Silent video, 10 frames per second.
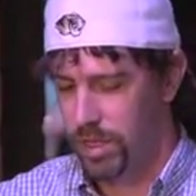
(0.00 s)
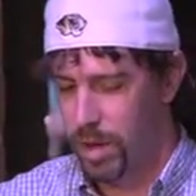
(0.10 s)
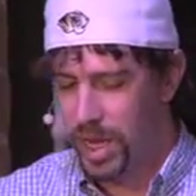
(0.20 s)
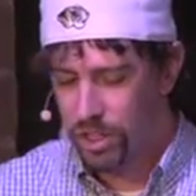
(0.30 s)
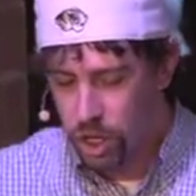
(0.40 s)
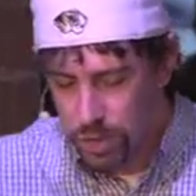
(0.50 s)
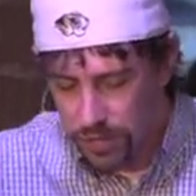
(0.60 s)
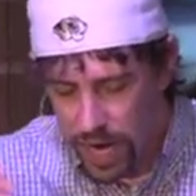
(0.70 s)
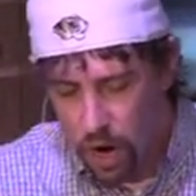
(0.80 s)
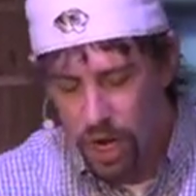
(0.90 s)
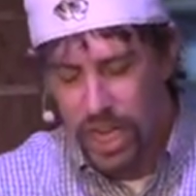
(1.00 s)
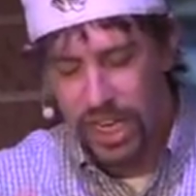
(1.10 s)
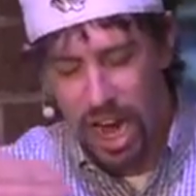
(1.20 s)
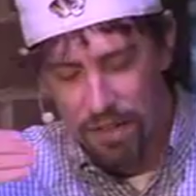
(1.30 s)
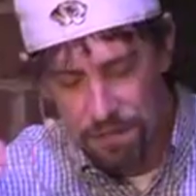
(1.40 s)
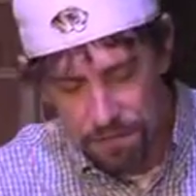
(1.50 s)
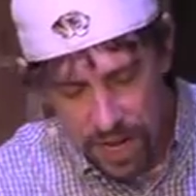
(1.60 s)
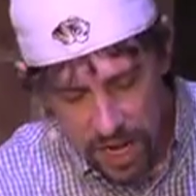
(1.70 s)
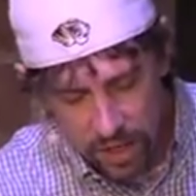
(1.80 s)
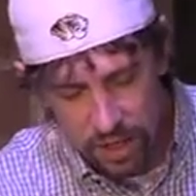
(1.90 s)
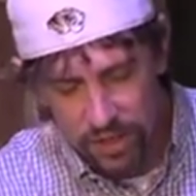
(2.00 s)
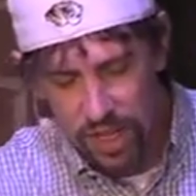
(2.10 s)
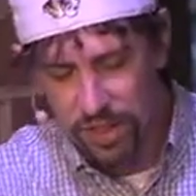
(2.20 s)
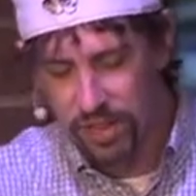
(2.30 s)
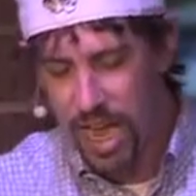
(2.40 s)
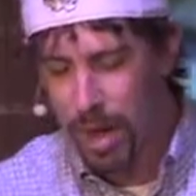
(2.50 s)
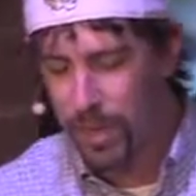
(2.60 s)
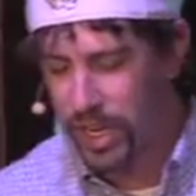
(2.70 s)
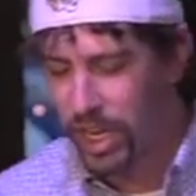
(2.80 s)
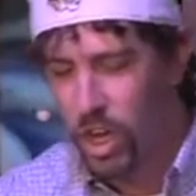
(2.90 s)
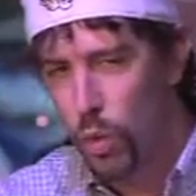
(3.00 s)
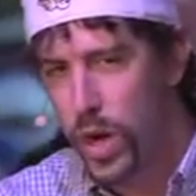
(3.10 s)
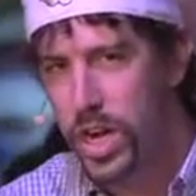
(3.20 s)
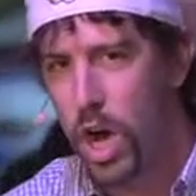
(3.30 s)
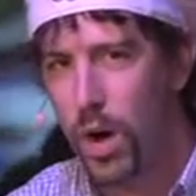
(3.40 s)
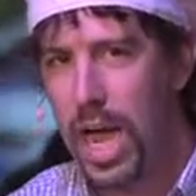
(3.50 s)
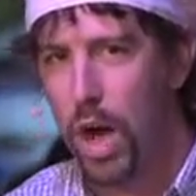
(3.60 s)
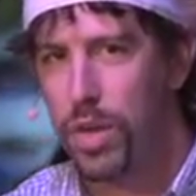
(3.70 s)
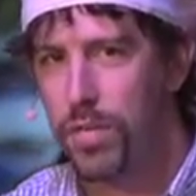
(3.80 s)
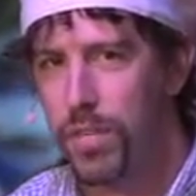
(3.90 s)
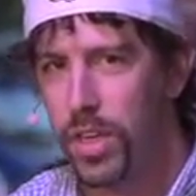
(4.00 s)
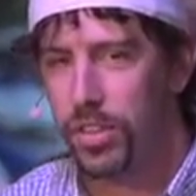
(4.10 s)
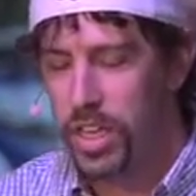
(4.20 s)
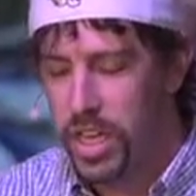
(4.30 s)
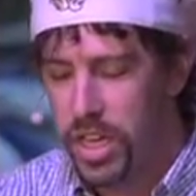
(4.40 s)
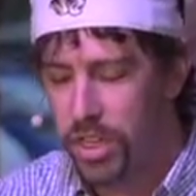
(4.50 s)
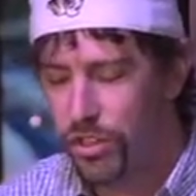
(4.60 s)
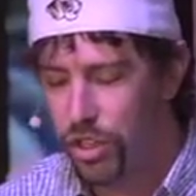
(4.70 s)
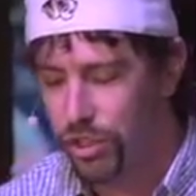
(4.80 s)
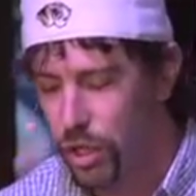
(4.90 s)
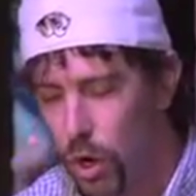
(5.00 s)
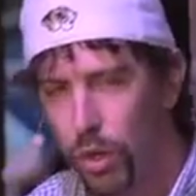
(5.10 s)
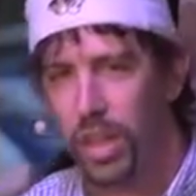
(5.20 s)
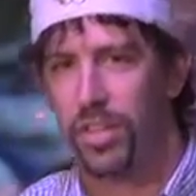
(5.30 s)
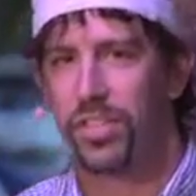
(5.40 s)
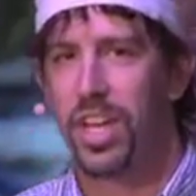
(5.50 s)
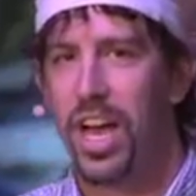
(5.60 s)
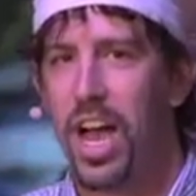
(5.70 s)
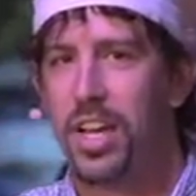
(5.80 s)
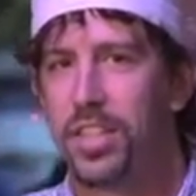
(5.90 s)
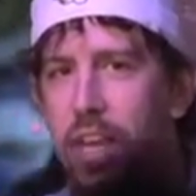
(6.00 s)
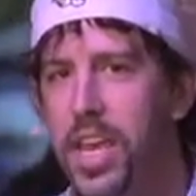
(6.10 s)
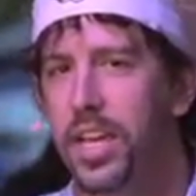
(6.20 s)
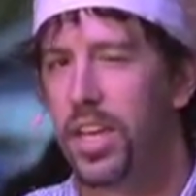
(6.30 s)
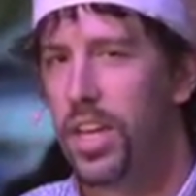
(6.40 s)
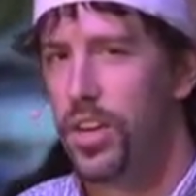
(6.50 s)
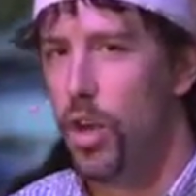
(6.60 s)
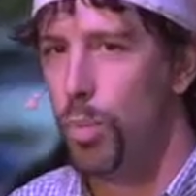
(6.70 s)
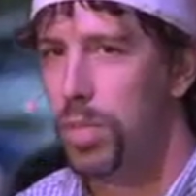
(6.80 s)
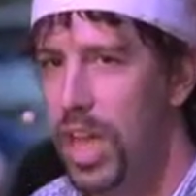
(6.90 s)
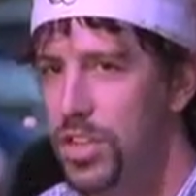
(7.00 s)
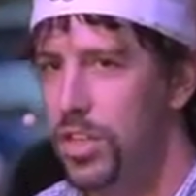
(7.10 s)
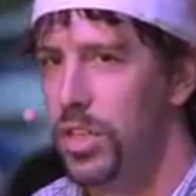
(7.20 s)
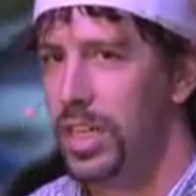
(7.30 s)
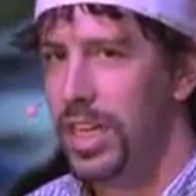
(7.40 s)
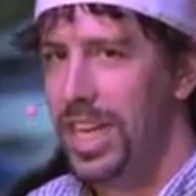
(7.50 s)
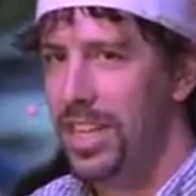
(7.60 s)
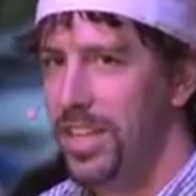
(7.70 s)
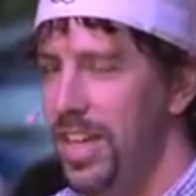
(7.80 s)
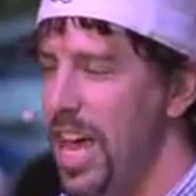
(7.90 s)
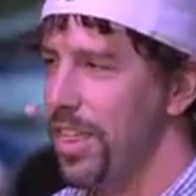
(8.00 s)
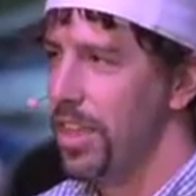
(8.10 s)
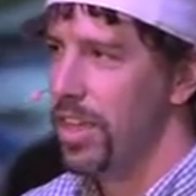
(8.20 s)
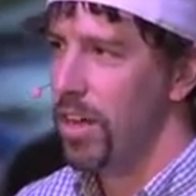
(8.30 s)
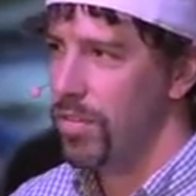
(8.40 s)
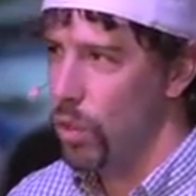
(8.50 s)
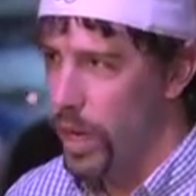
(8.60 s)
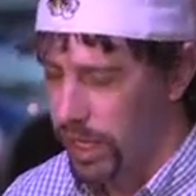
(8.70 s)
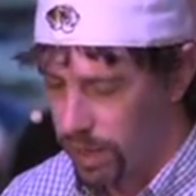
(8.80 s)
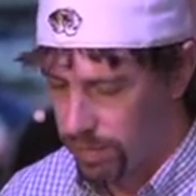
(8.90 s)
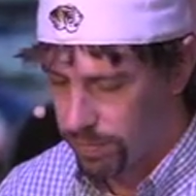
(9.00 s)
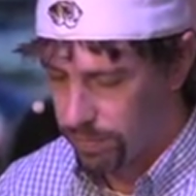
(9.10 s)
I mean, in terms of how God feels as it's happening, we know how he feels. He has just told us, I take no pleasure in the death of the wicked.